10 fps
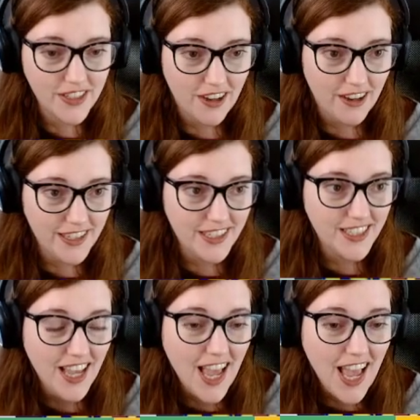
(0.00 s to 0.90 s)
nice
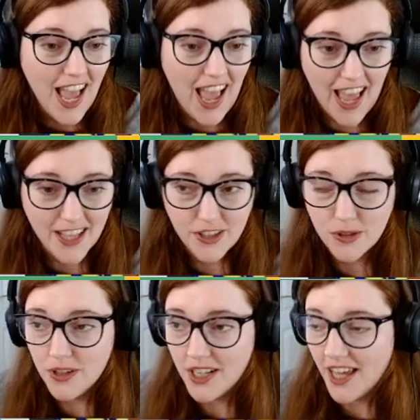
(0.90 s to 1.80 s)
at
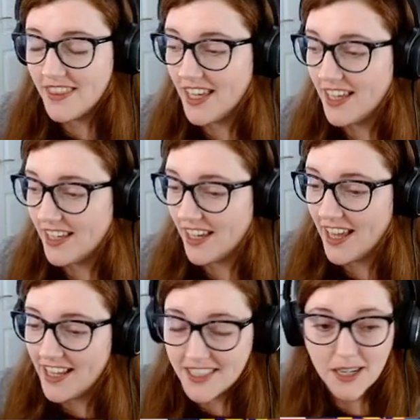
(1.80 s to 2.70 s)
all. And I think
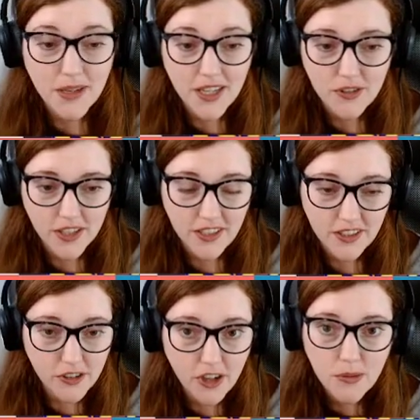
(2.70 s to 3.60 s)
it's going to be interesting.
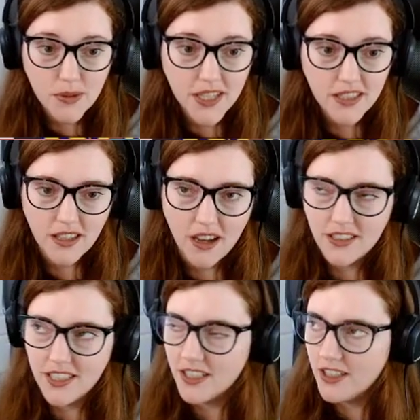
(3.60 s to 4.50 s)
So nobody
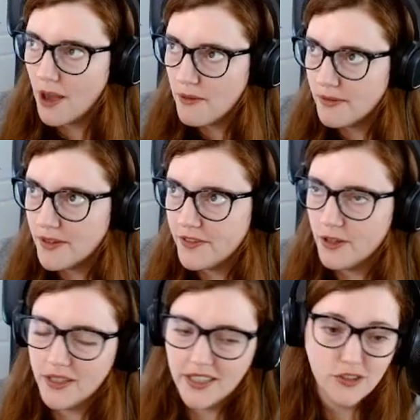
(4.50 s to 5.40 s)
started, at the time of me
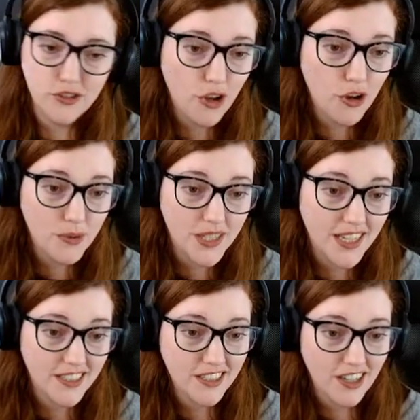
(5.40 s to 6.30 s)
filming this, nobody
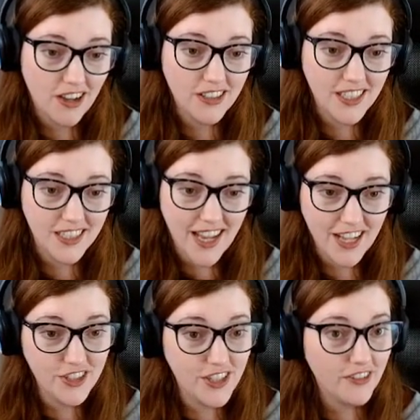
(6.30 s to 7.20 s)
has started
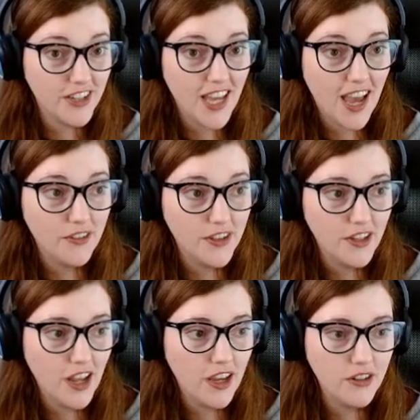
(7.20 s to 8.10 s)
Legendary yet on the
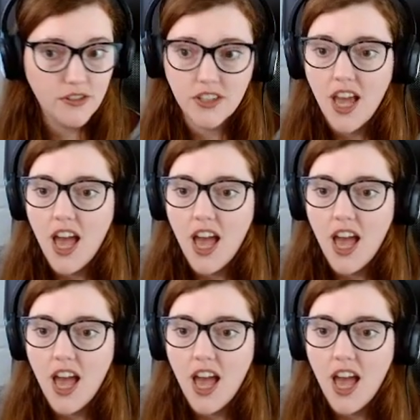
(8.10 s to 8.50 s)
nodes,